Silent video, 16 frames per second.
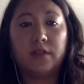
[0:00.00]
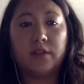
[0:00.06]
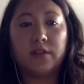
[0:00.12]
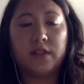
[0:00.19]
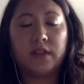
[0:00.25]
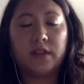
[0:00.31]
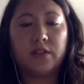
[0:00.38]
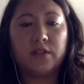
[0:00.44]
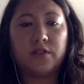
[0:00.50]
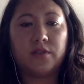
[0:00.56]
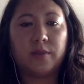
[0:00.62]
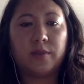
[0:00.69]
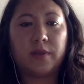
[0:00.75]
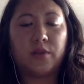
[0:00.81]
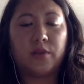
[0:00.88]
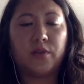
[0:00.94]
you said, used for
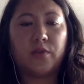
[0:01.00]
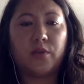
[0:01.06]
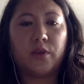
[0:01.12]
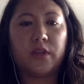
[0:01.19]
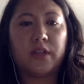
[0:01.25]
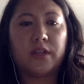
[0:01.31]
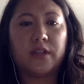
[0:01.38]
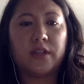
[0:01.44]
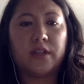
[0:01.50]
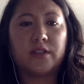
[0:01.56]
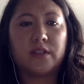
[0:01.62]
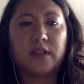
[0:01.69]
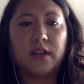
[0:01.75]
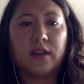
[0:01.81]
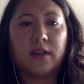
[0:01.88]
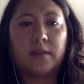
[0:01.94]
about 3 or 4
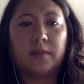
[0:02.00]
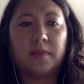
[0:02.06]
years.